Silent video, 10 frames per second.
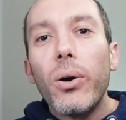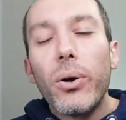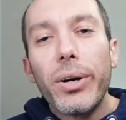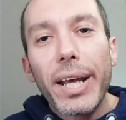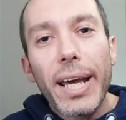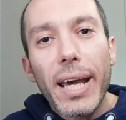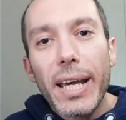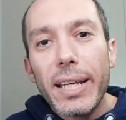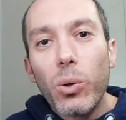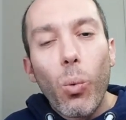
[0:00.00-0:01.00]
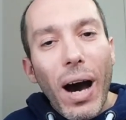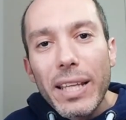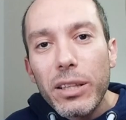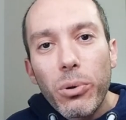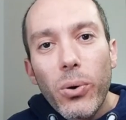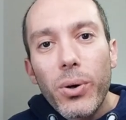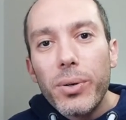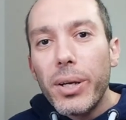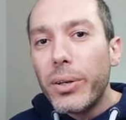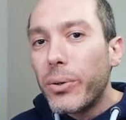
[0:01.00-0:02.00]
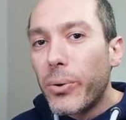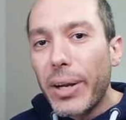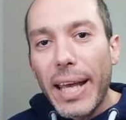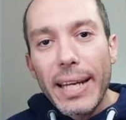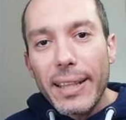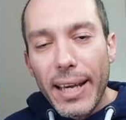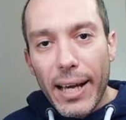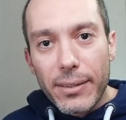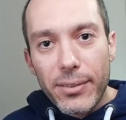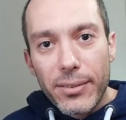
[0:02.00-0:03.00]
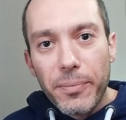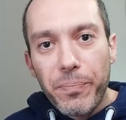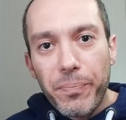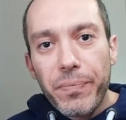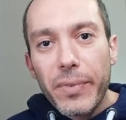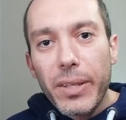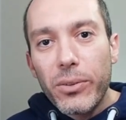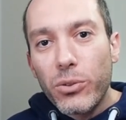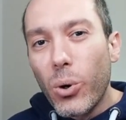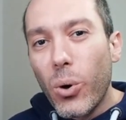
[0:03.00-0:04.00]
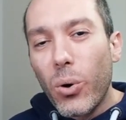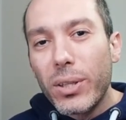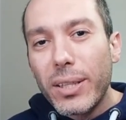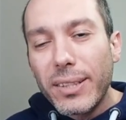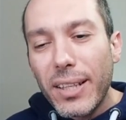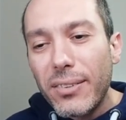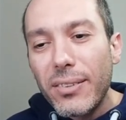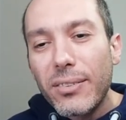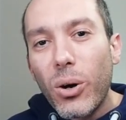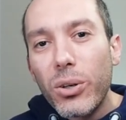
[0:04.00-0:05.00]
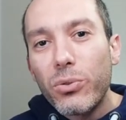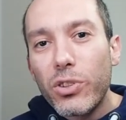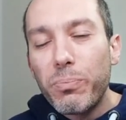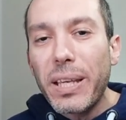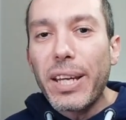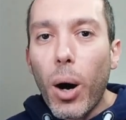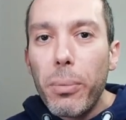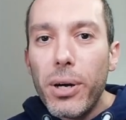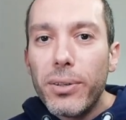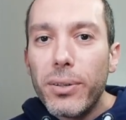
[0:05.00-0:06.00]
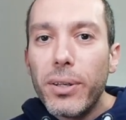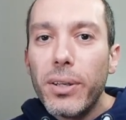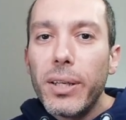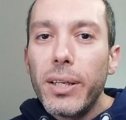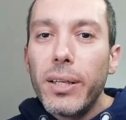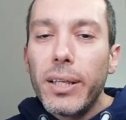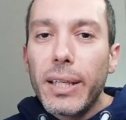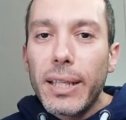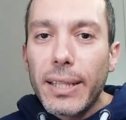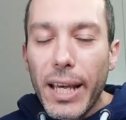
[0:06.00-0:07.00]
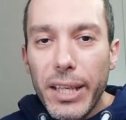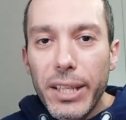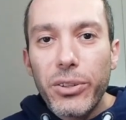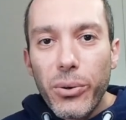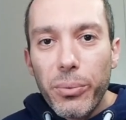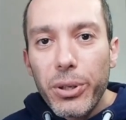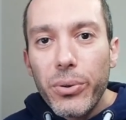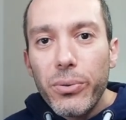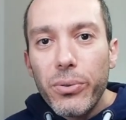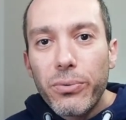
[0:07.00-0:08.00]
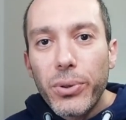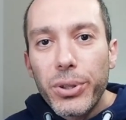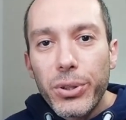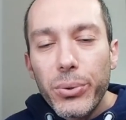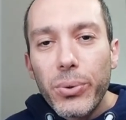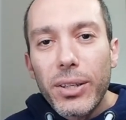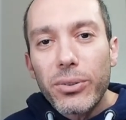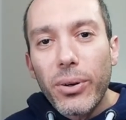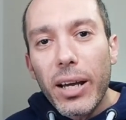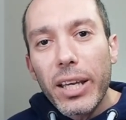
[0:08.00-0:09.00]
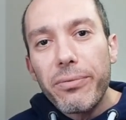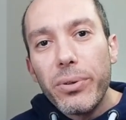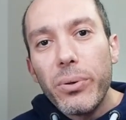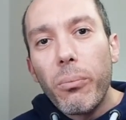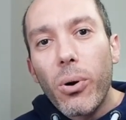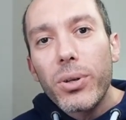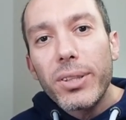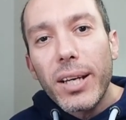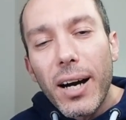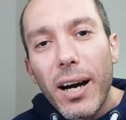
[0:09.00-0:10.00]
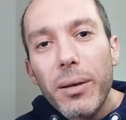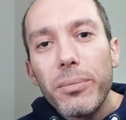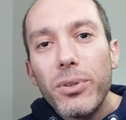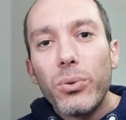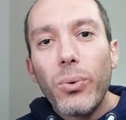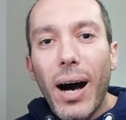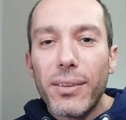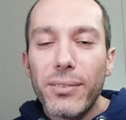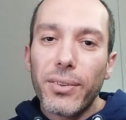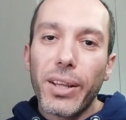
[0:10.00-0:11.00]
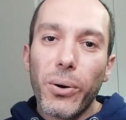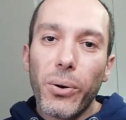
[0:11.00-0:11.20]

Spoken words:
on a whiteboard or anything else. So this is going to speed up the interview for you, and it's going to give you more time to answer the